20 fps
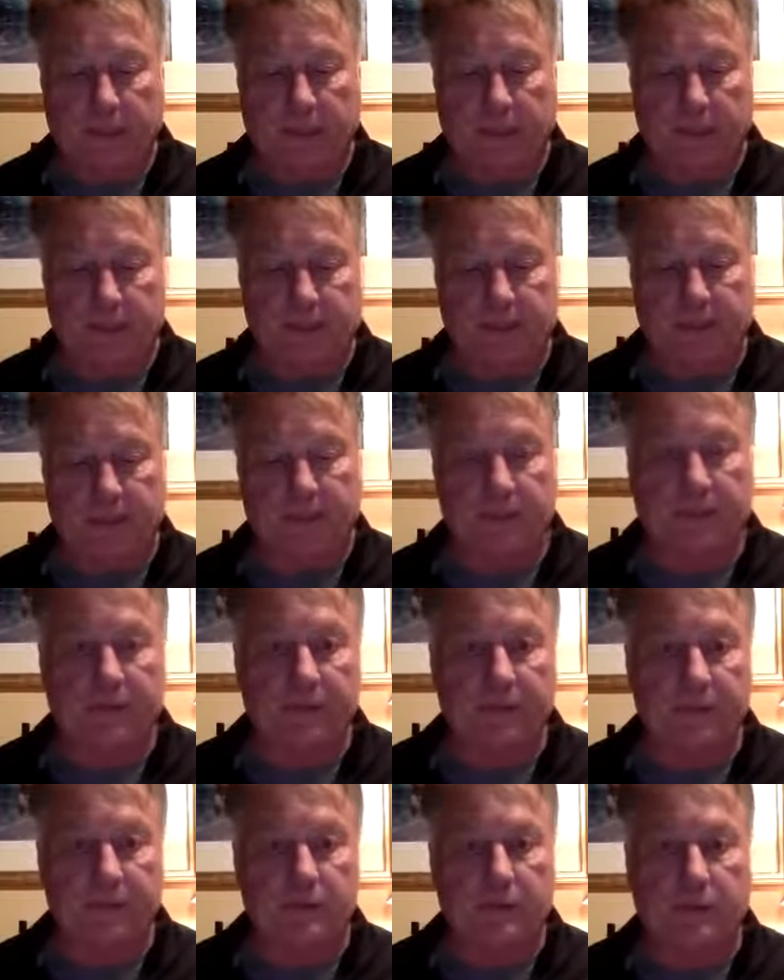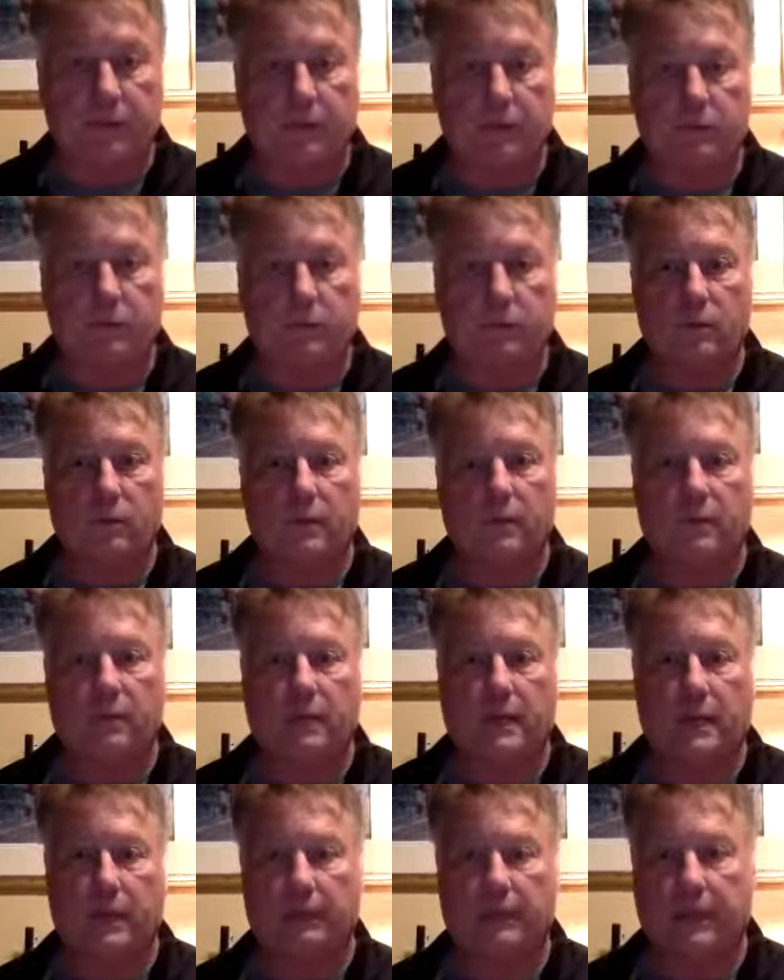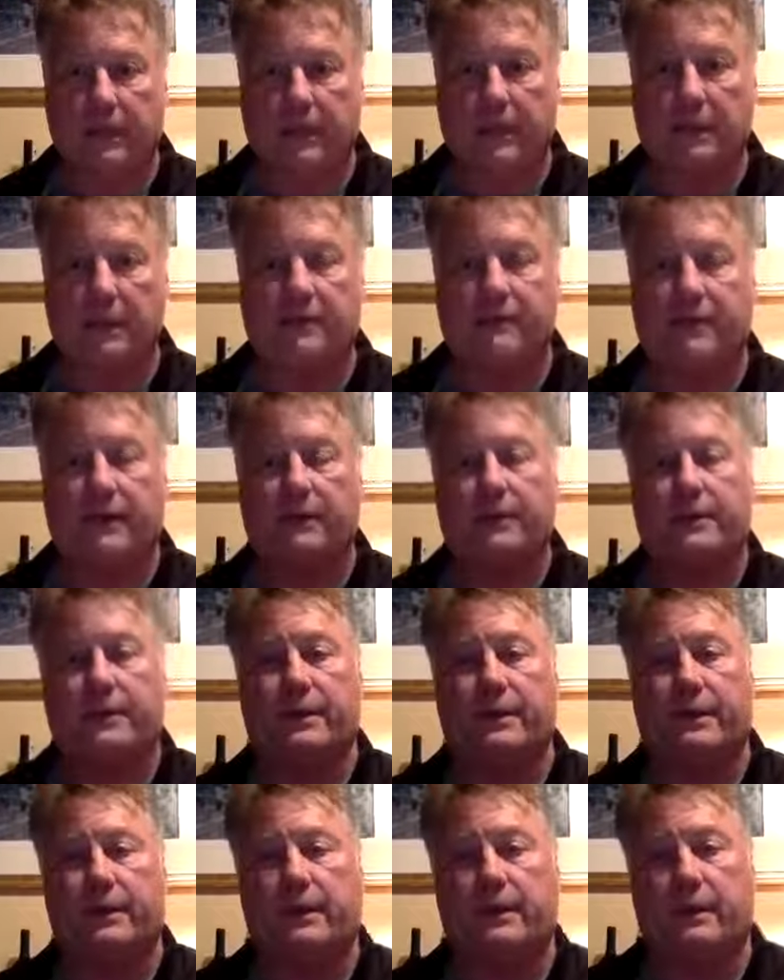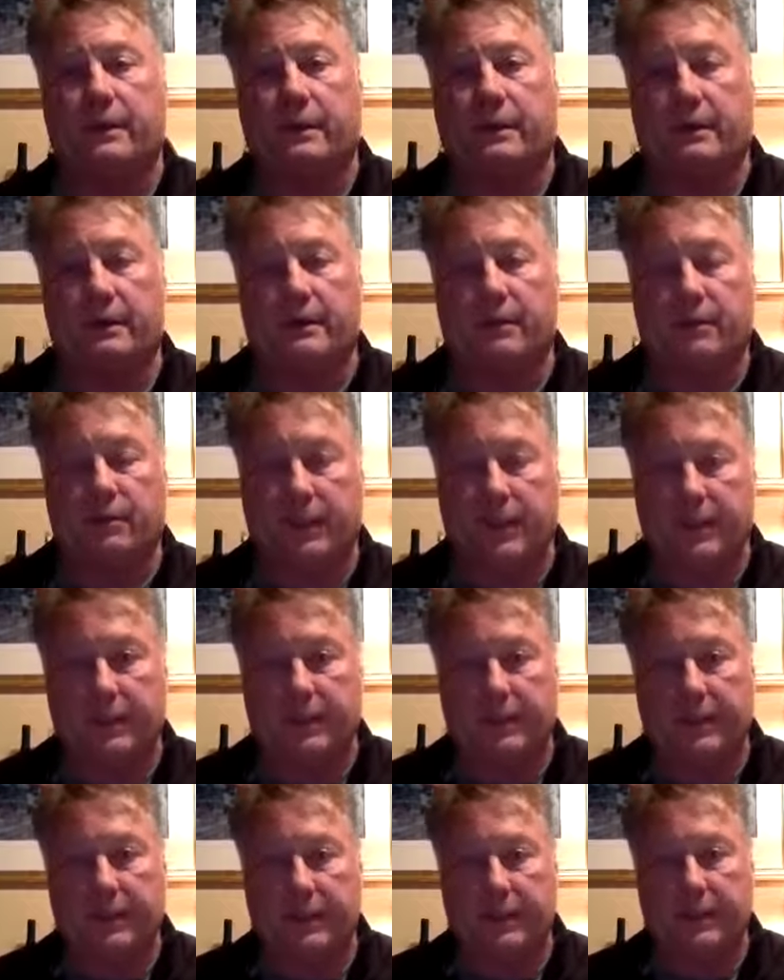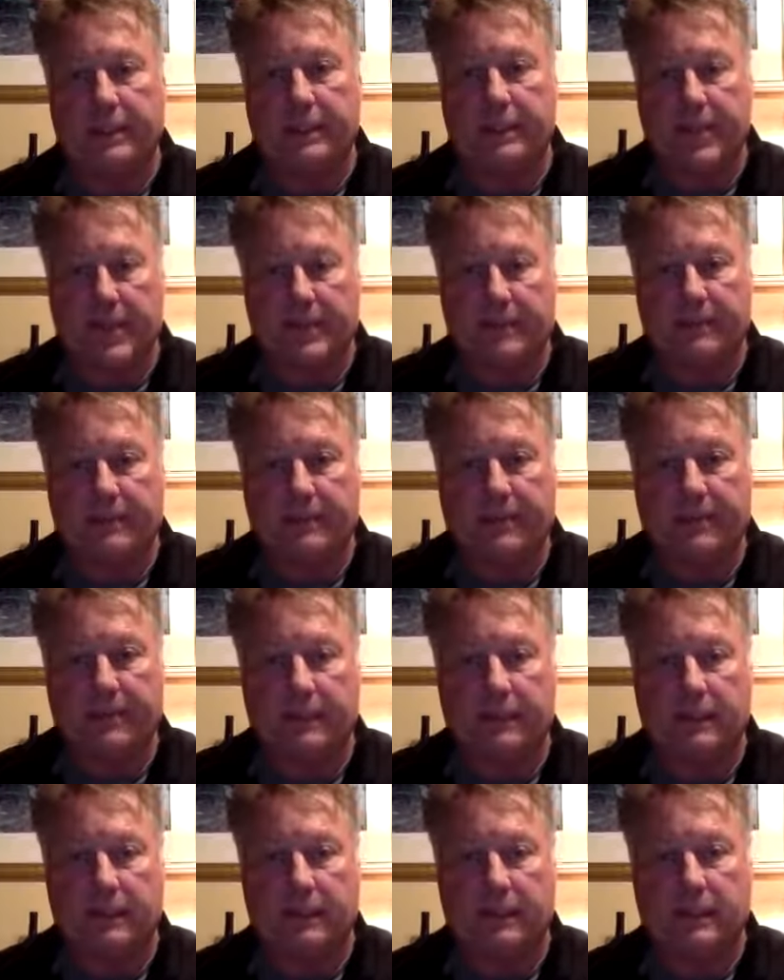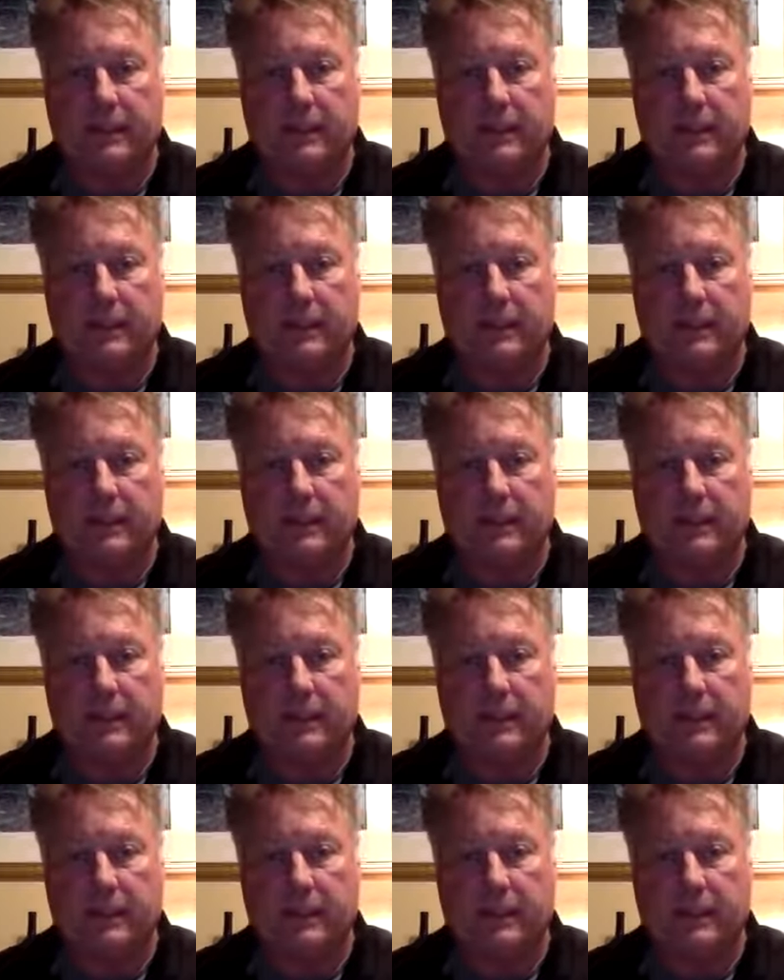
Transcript: As many of you know, Yao Ming, he founded his winery in Napa Valley.